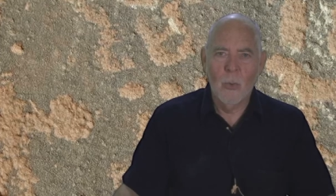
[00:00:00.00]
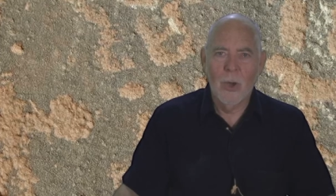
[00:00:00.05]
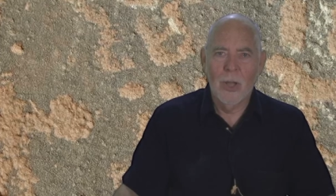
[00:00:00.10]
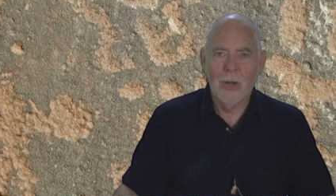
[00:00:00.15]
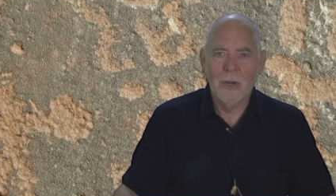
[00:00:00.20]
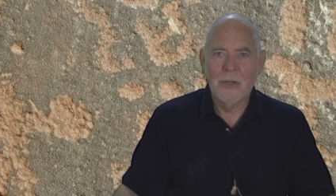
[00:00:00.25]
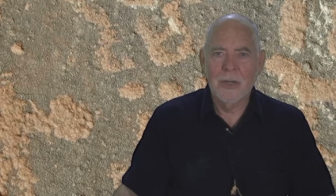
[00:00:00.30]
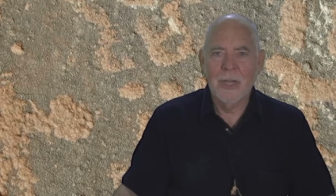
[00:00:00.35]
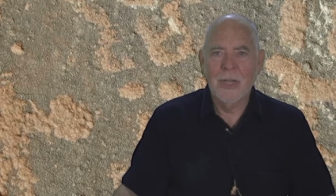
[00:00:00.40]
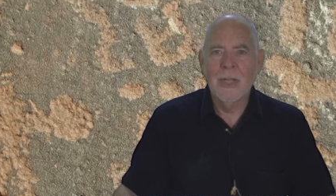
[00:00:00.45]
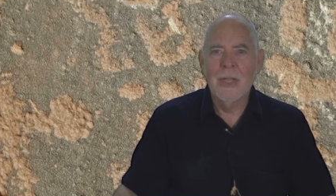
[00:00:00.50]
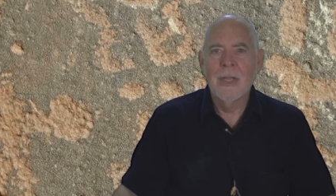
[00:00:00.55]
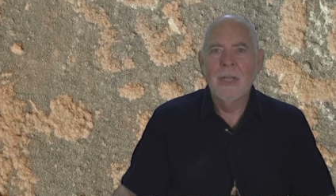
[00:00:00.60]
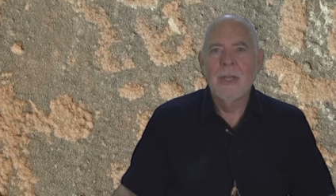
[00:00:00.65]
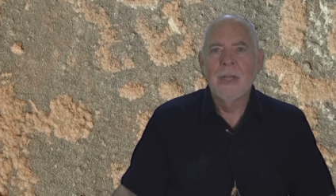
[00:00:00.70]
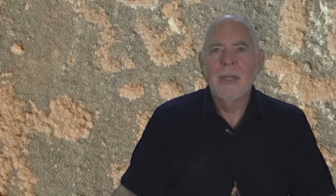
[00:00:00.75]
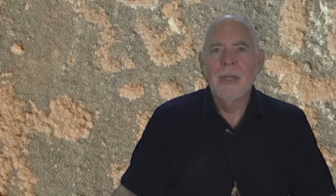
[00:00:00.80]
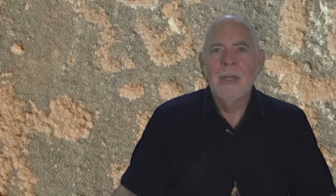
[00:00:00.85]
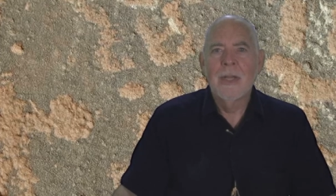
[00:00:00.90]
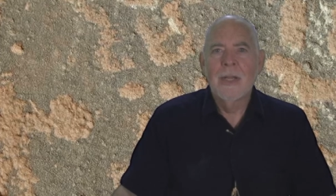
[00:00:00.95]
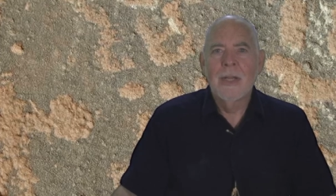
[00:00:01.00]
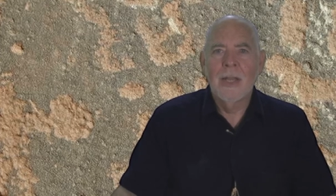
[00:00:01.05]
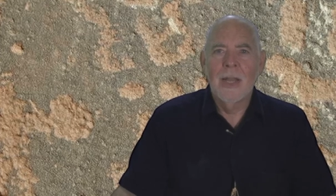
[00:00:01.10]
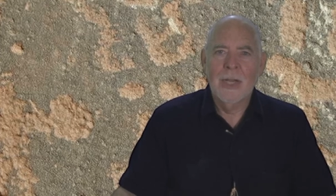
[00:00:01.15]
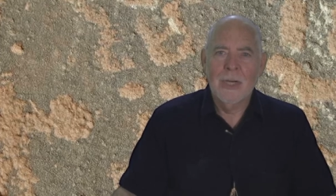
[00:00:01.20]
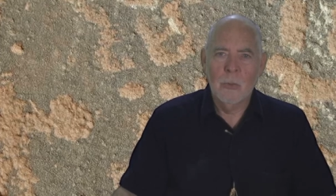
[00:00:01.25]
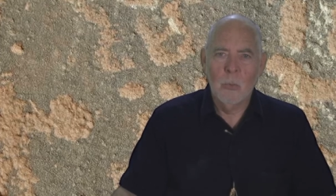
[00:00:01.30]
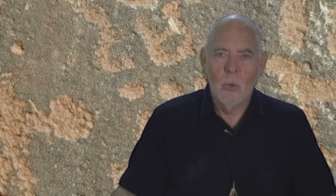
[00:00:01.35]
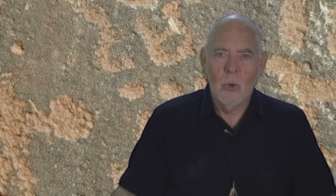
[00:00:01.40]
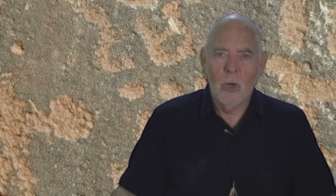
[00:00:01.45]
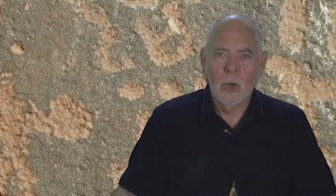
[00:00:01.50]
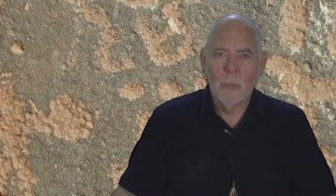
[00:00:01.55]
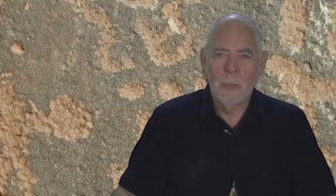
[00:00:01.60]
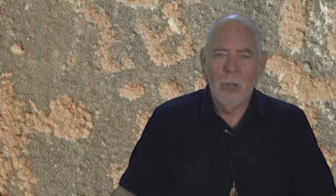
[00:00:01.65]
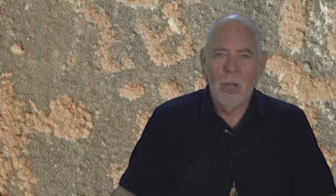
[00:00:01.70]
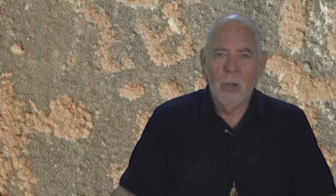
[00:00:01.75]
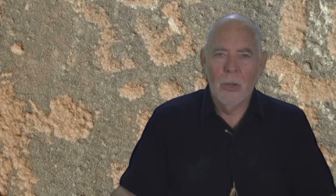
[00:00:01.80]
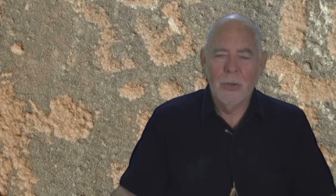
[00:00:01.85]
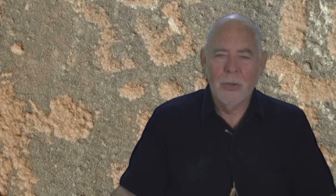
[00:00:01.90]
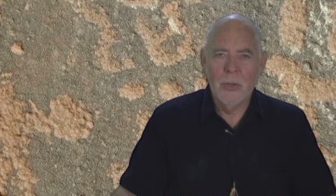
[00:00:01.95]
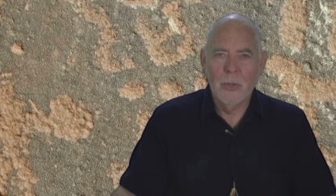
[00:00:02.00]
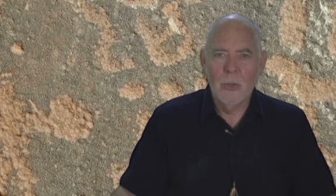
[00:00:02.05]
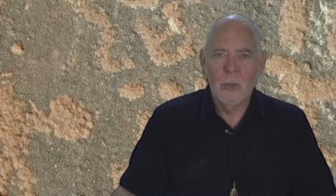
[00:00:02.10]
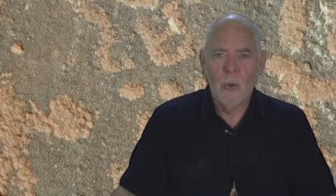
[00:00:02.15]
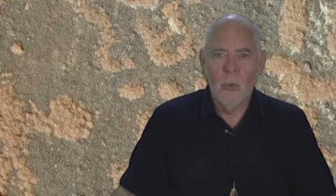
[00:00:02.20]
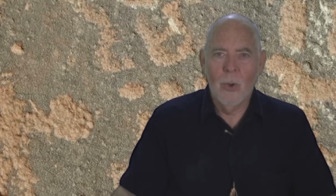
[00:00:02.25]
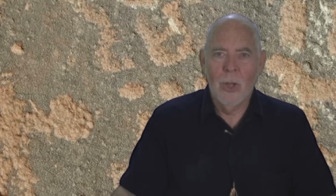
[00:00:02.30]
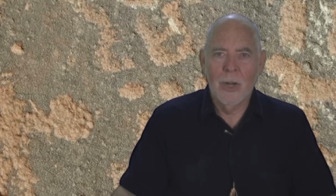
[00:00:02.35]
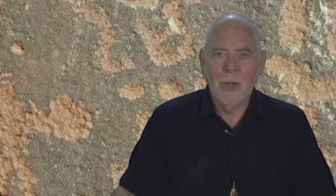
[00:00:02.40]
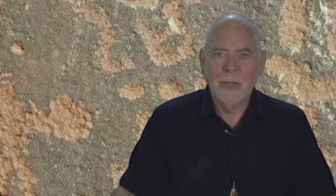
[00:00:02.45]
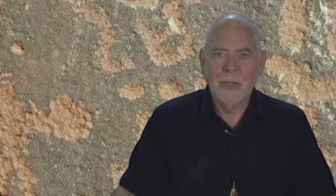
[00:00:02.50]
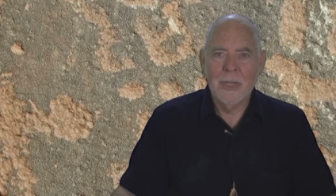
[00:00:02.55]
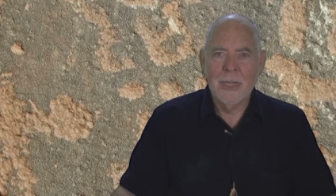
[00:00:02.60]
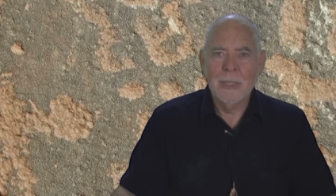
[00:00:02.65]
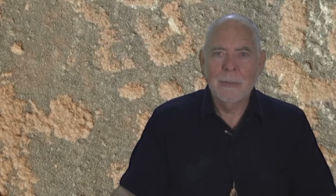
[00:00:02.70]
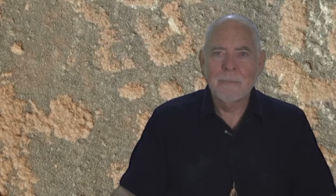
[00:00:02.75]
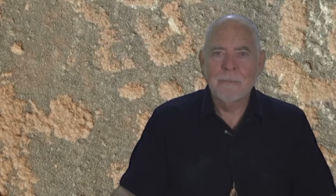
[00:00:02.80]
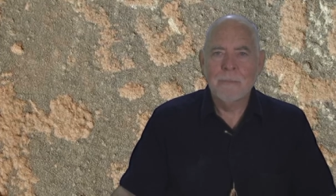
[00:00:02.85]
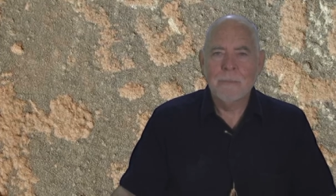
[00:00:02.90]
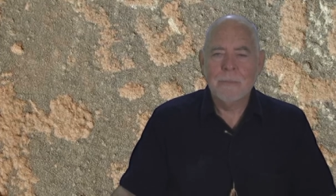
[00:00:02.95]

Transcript: quality. I like to work on my audio quality.